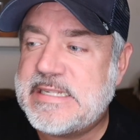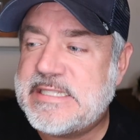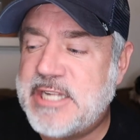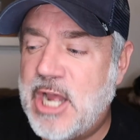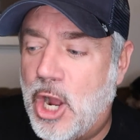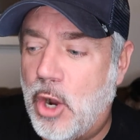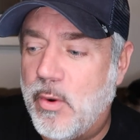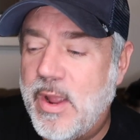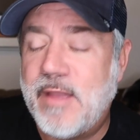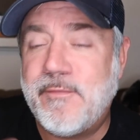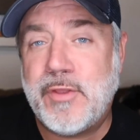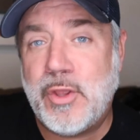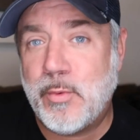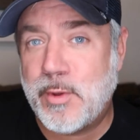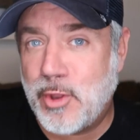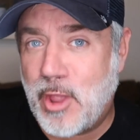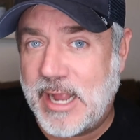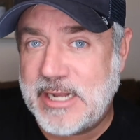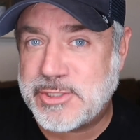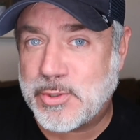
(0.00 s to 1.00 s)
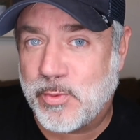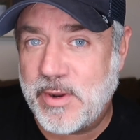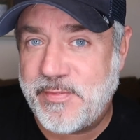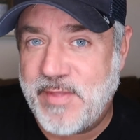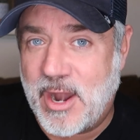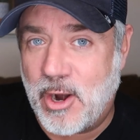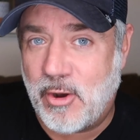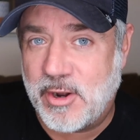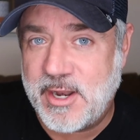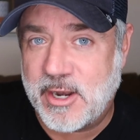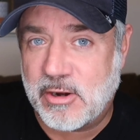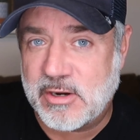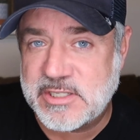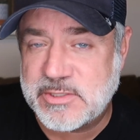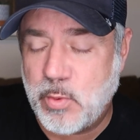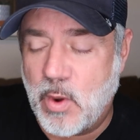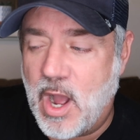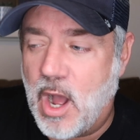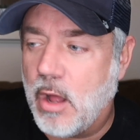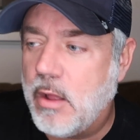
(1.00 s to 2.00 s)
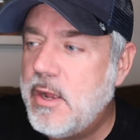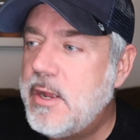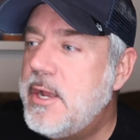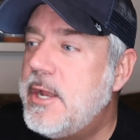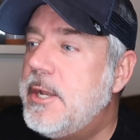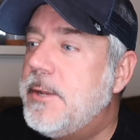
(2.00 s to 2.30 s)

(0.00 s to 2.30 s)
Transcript: So if you would like to read that on here as well.